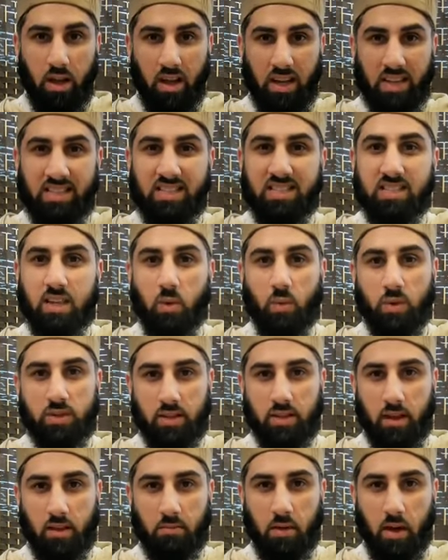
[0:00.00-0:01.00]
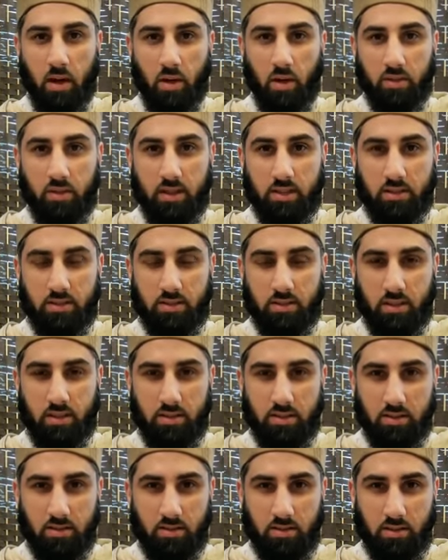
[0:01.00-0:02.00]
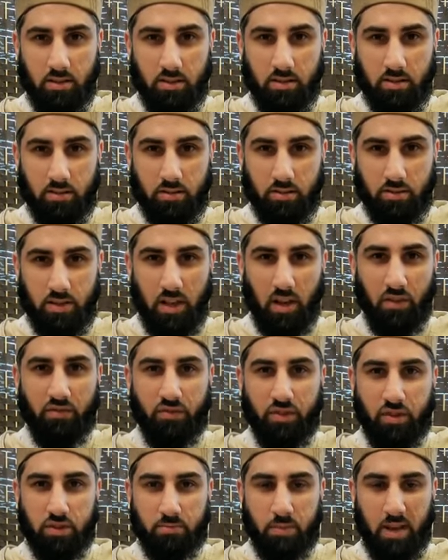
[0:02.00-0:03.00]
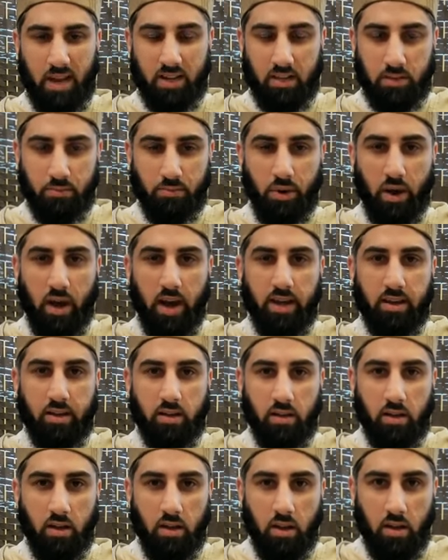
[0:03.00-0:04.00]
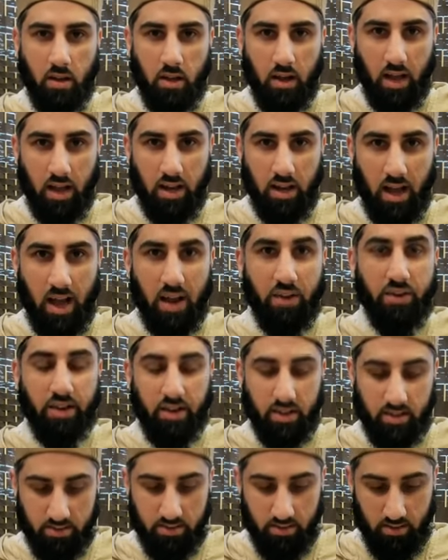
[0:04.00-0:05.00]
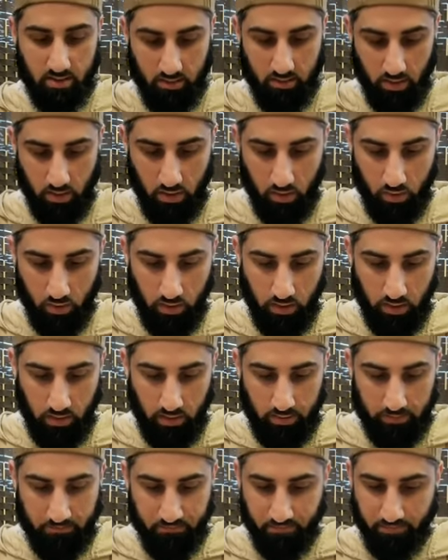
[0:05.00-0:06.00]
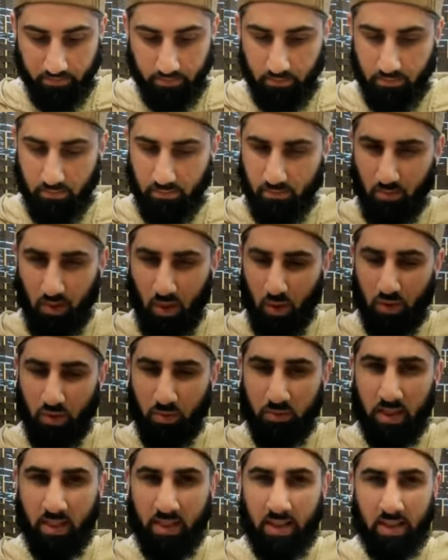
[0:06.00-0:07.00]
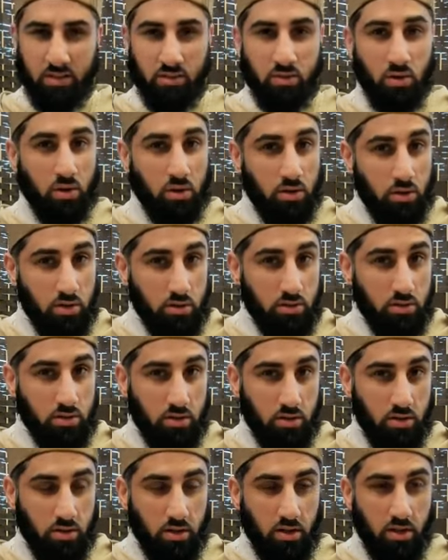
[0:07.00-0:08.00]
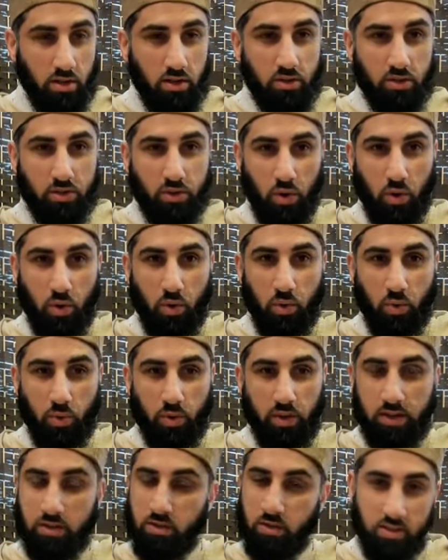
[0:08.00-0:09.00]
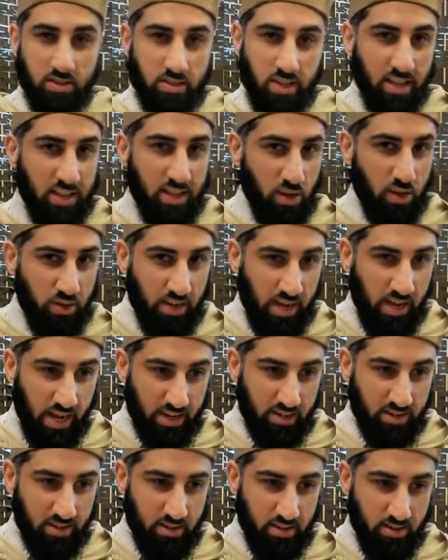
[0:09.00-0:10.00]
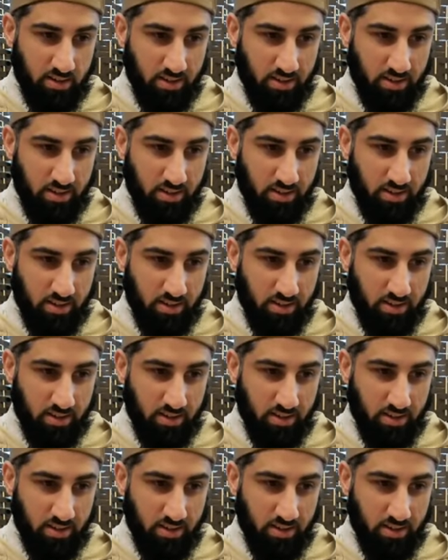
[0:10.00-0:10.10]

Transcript: izzan wastikbara, this self-respect, this pride and arrogance, and, you know, something that's not good. So it's not saying the good act